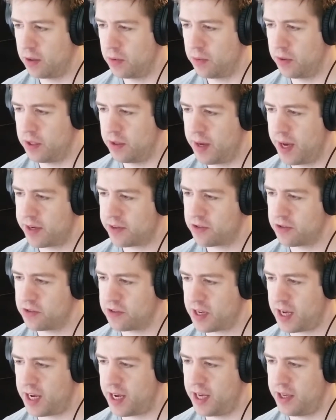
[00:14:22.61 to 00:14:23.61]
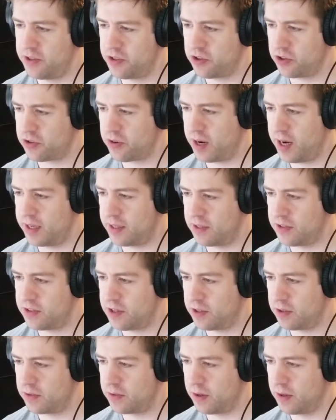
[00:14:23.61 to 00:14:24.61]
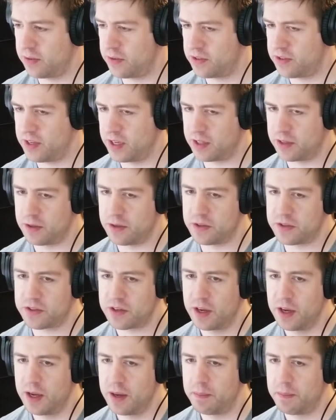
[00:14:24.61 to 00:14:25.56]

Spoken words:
When you exercise, you're trying to send growth signals.